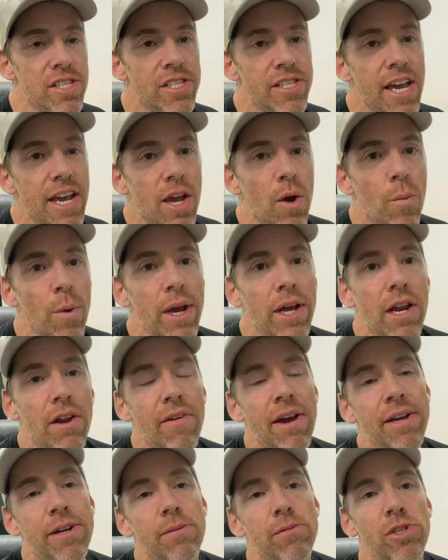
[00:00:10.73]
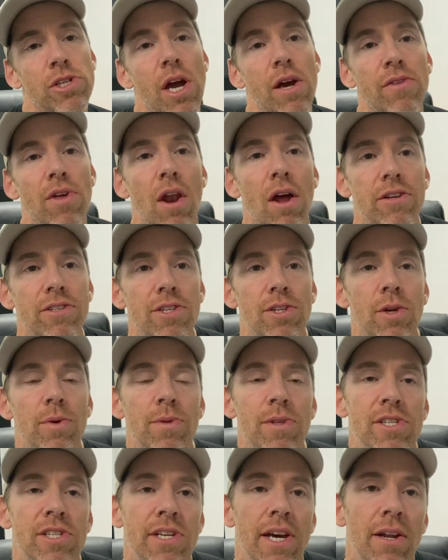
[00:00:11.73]
second weekly roundup show that I like to do
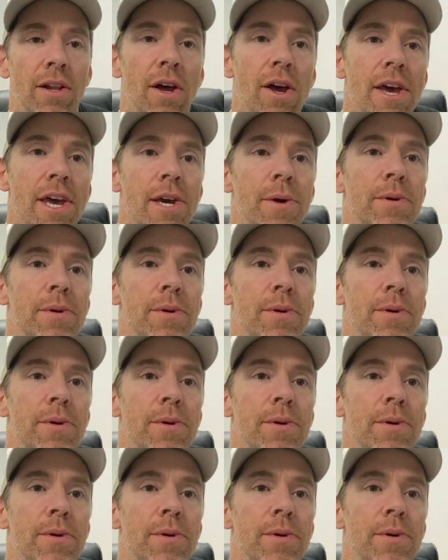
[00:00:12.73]
on this channel,